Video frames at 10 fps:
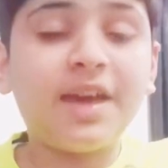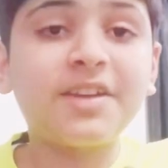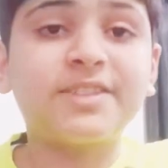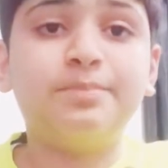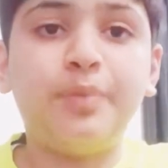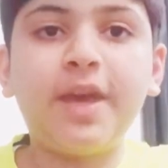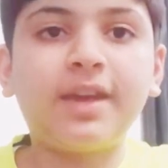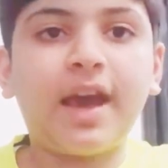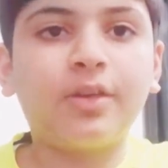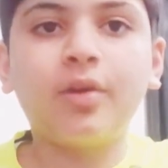is
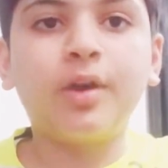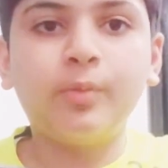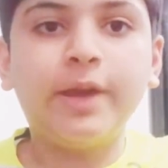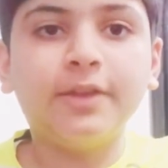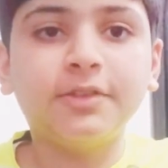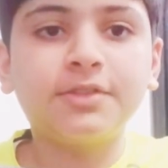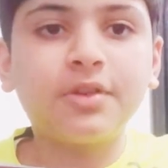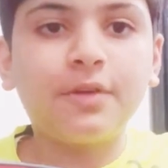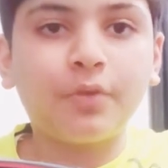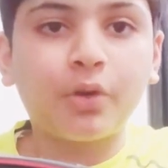big alloy wheels
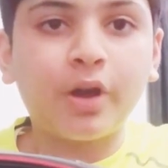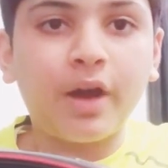for a